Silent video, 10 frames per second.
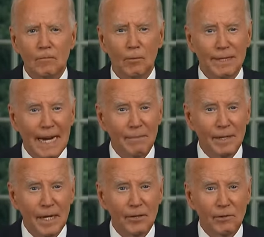But we came
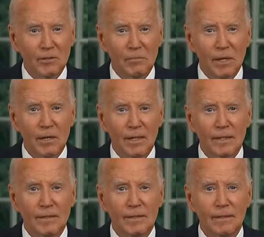together as
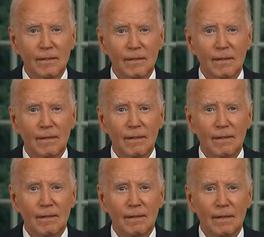Americans,
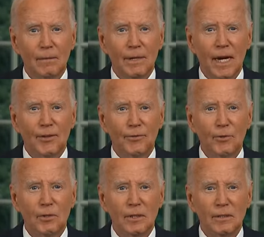and we got
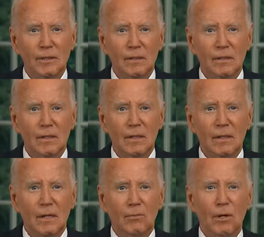through it.
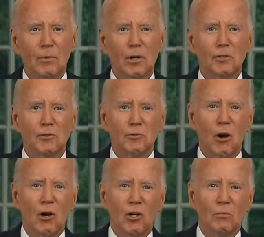We emerged
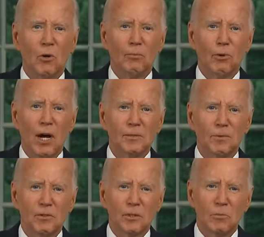stronger, more
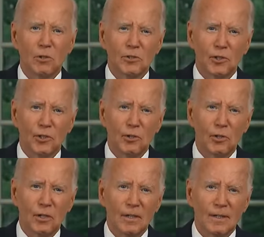prosperous, and more
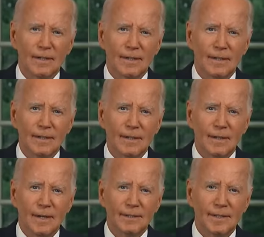secure.
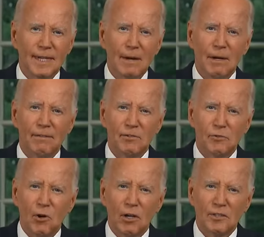Today we have the
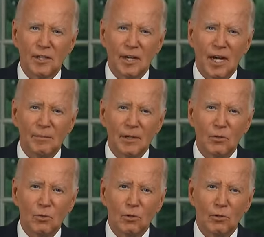strongest economy in
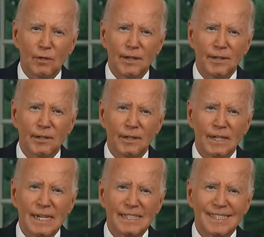the world, creating
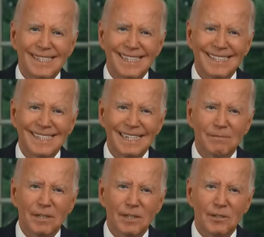nearly 16
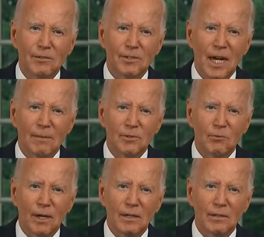million new jobs, a
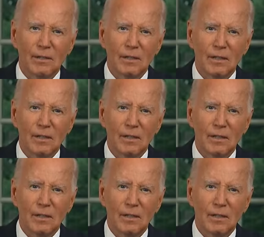record.